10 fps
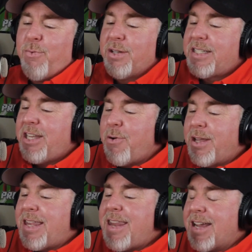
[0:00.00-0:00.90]
We'll see you
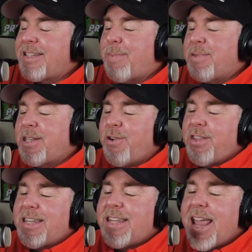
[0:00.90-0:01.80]
on the next episode
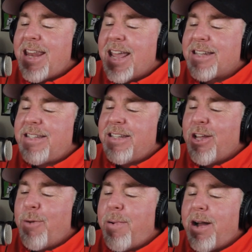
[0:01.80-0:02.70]
of the 10X
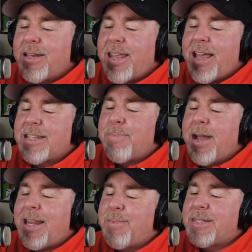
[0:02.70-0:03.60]
Detail Podcast.
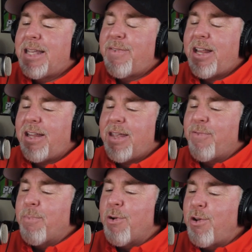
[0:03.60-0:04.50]
My name is David Elliott
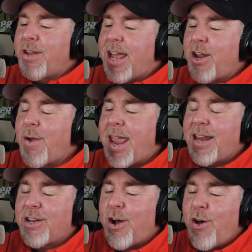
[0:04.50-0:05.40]
from Pearl Nano
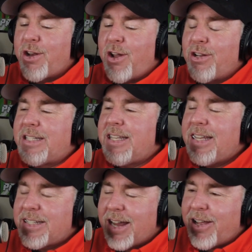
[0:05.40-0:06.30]
and Calling All
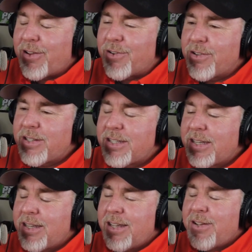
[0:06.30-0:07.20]
Detailers.
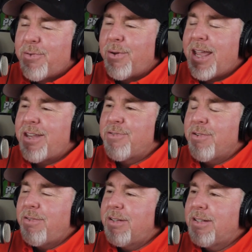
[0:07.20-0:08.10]
Well,
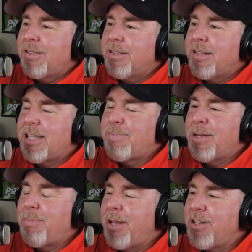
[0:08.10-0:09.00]
Andrew, it's
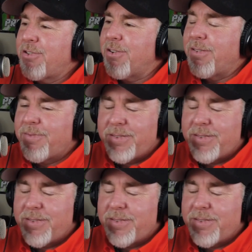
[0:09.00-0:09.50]
been a pleasure.